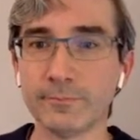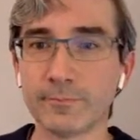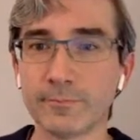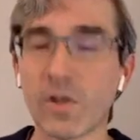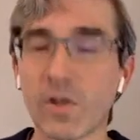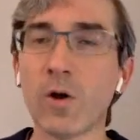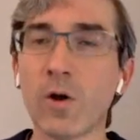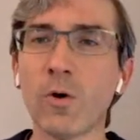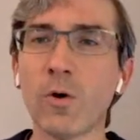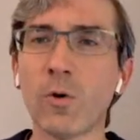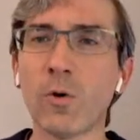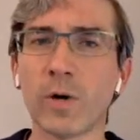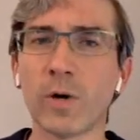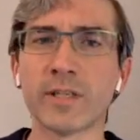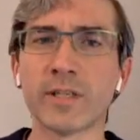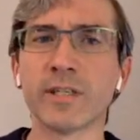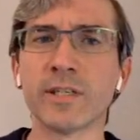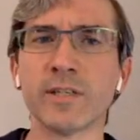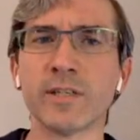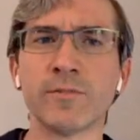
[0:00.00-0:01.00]
Oh, I
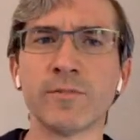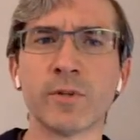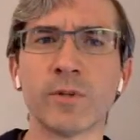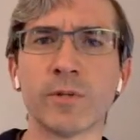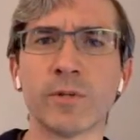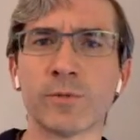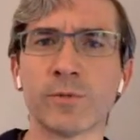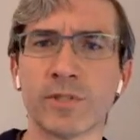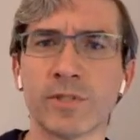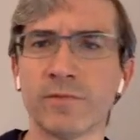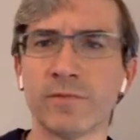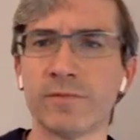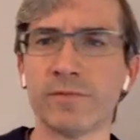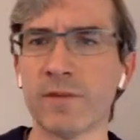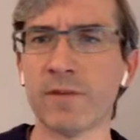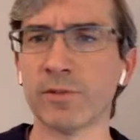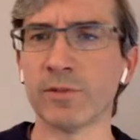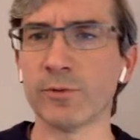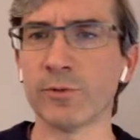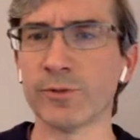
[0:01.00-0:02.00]
didn't even know there was an
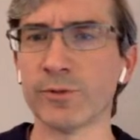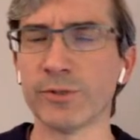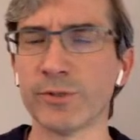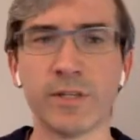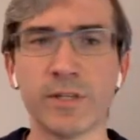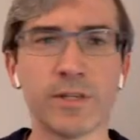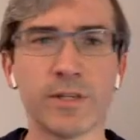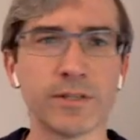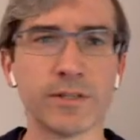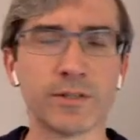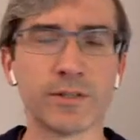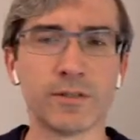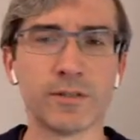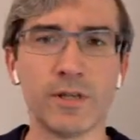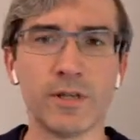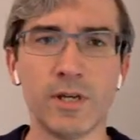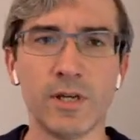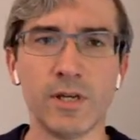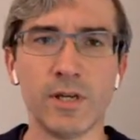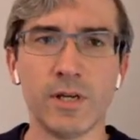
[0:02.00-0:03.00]
evolution in this.
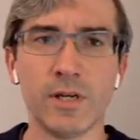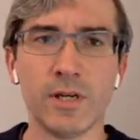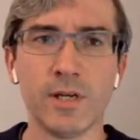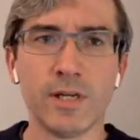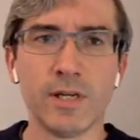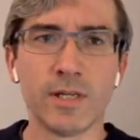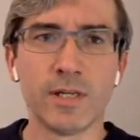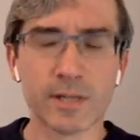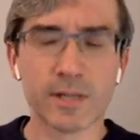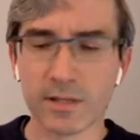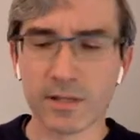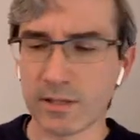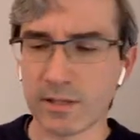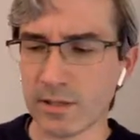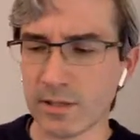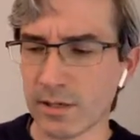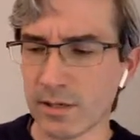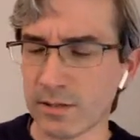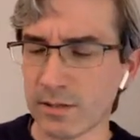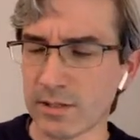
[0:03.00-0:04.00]
Yeah,
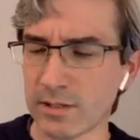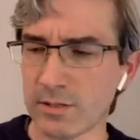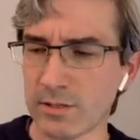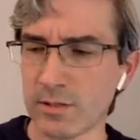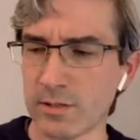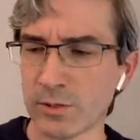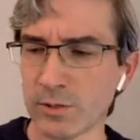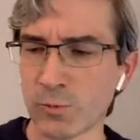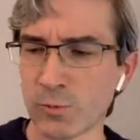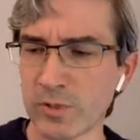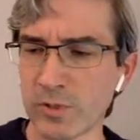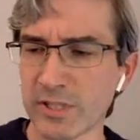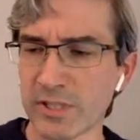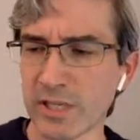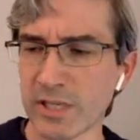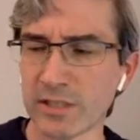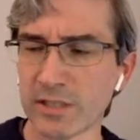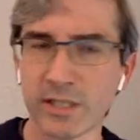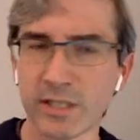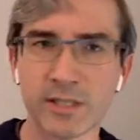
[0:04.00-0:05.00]
there's one
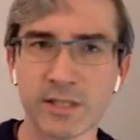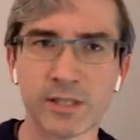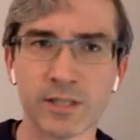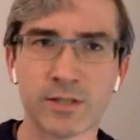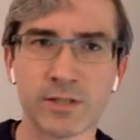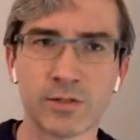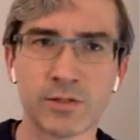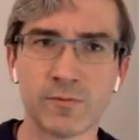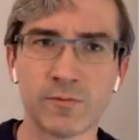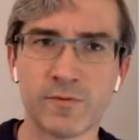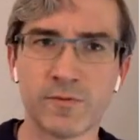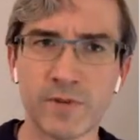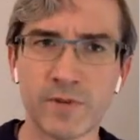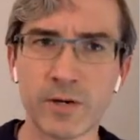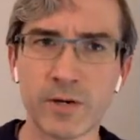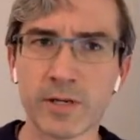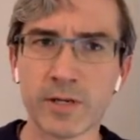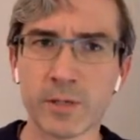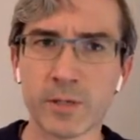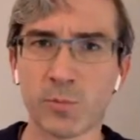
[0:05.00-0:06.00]
technique that's
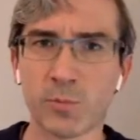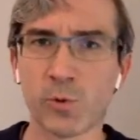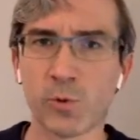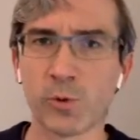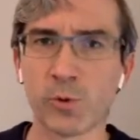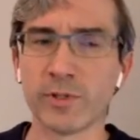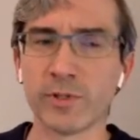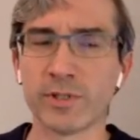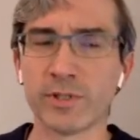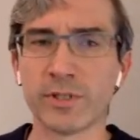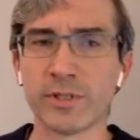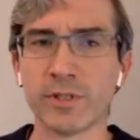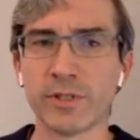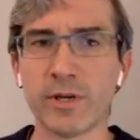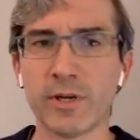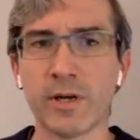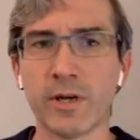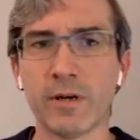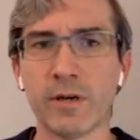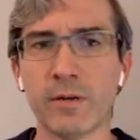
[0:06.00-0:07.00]
very important.
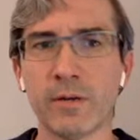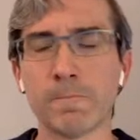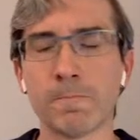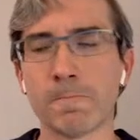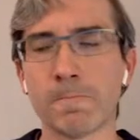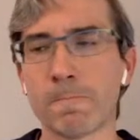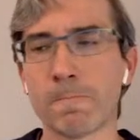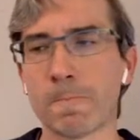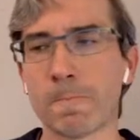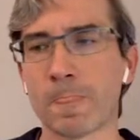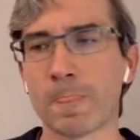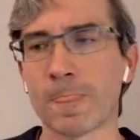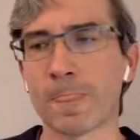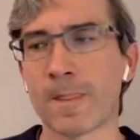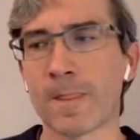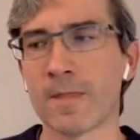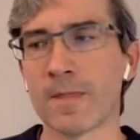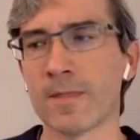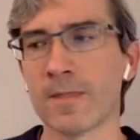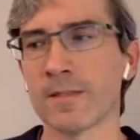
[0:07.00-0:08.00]
I
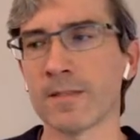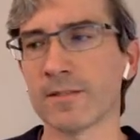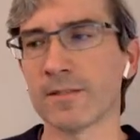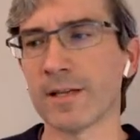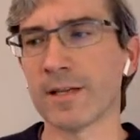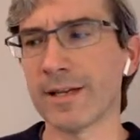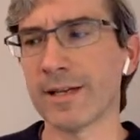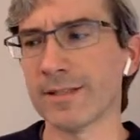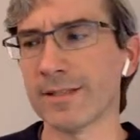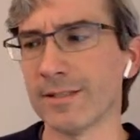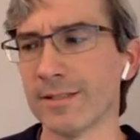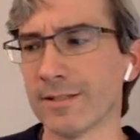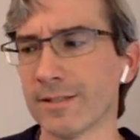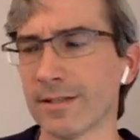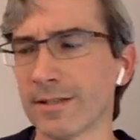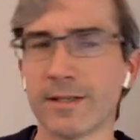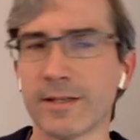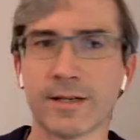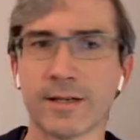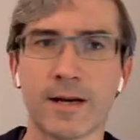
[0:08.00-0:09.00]
guess it's
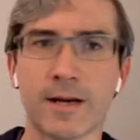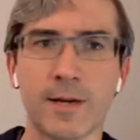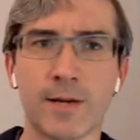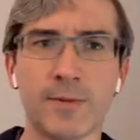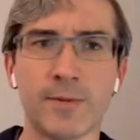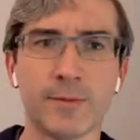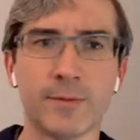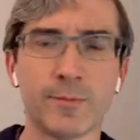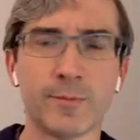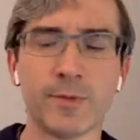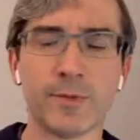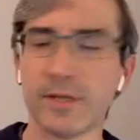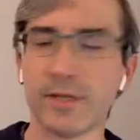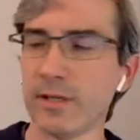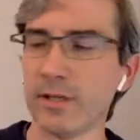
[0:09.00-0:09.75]
kind of common, but